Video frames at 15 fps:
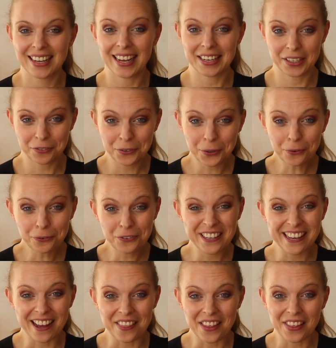if you
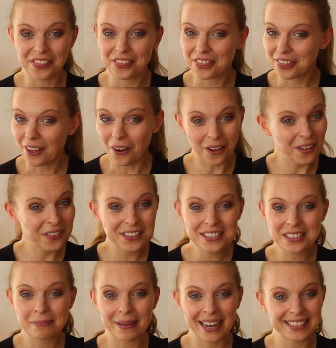fear that all
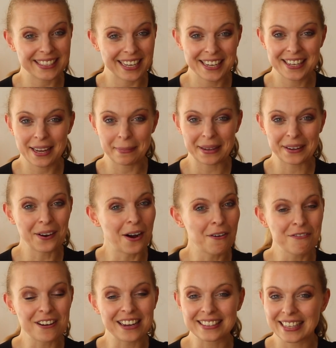this might end up in
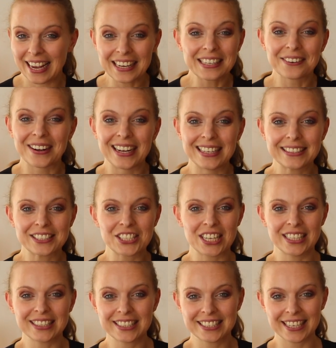conflict anyways,
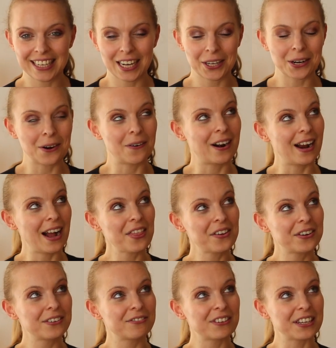just check out our
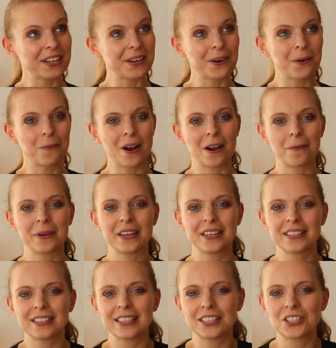other video where
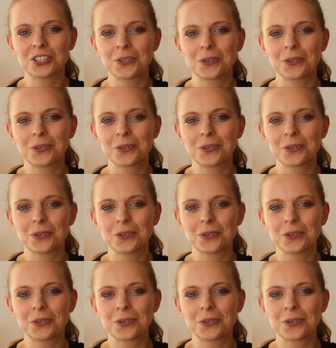we teach